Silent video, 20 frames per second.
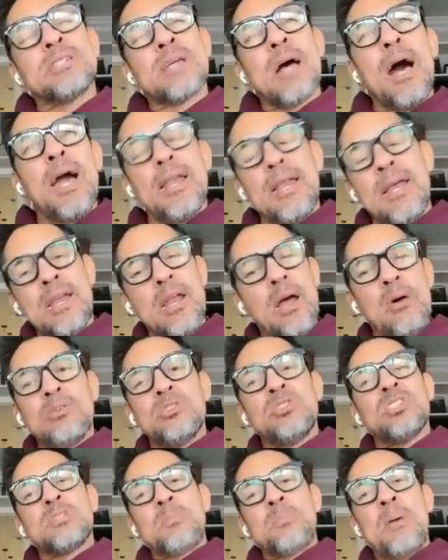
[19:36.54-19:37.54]
side, and I
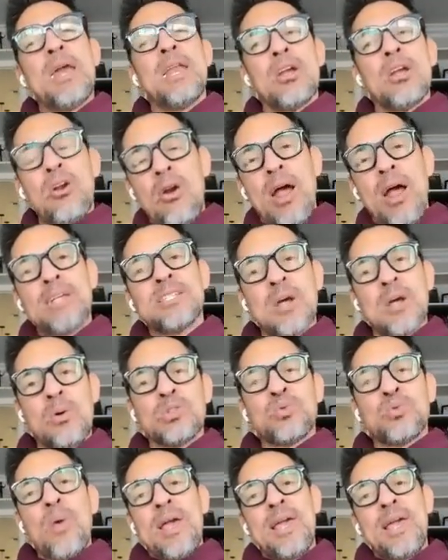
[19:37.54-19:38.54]
was just petting her as I
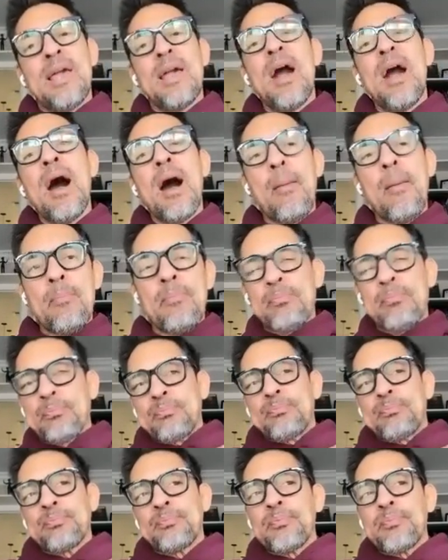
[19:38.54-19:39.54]
was waking up.
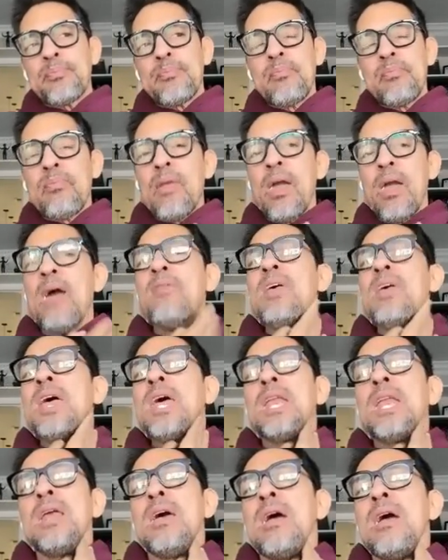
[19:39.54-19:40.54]
And
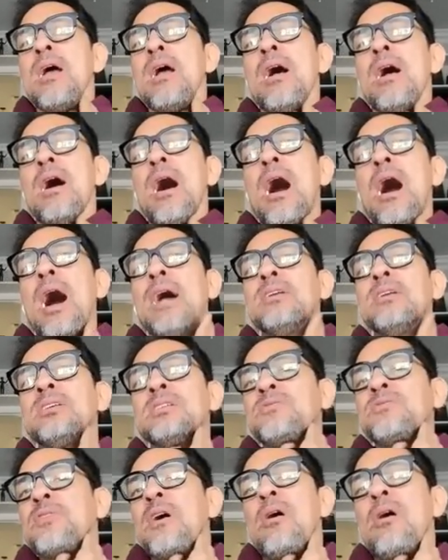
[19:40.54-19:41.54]
then I
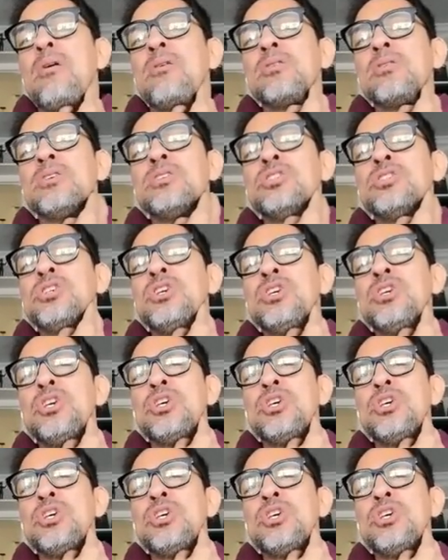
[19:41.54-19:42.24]
just felt this